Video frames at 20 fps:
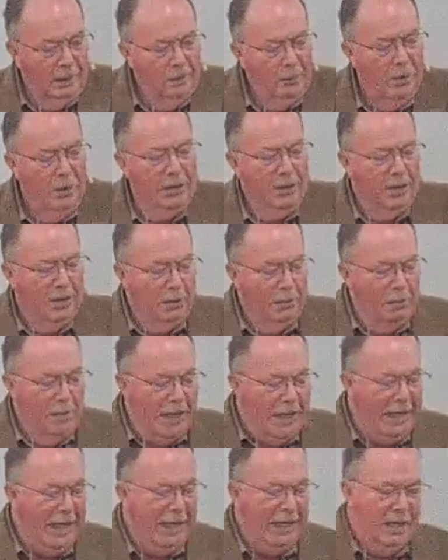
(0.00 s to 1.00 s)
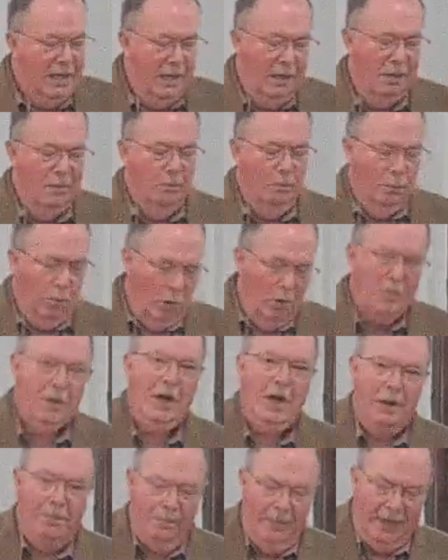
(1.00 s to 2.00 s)
Well, the meeting broke
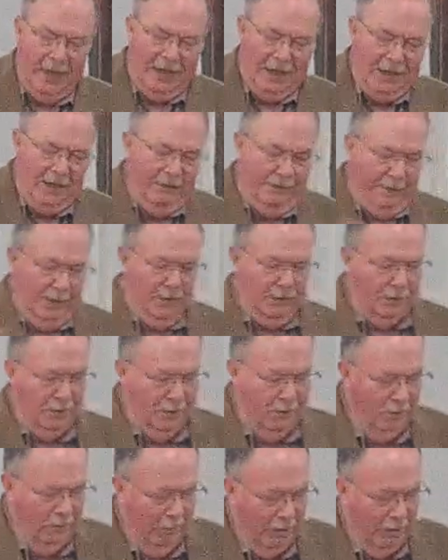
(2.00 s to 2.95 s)
up in division,